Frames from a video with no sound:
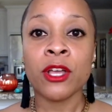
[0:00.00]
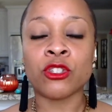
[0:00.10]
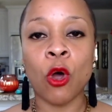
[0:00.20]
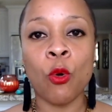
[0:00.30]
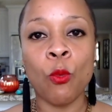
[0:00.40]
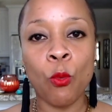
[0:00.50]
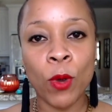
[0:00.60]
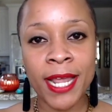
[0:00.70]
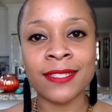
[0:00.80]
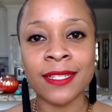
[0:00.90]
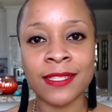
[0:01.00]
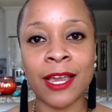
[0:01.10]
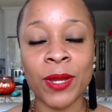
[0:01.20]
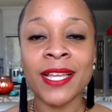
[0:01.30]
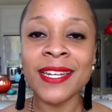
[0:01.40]
So when
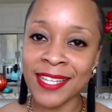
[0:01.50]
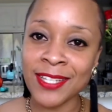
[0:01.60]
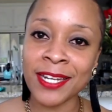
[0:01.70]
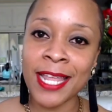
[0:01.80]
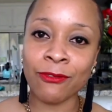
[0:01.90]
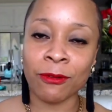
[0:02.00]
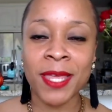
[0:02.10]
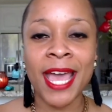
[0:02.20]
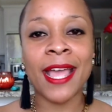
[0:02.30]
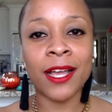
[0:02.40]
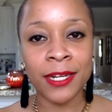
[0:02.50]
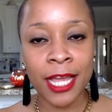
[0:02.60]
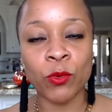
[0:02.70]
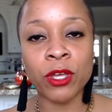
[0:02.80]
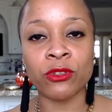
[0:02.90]
necessary, disconnect from that and
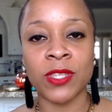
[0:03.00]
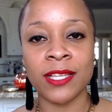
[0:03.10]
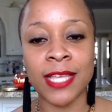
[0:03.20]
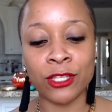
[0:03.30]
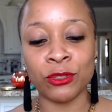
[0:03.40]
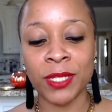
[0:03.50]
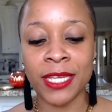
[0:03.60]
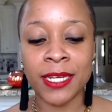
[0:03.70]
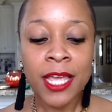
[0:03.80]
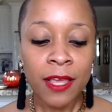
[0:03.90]
connect with those things that you need.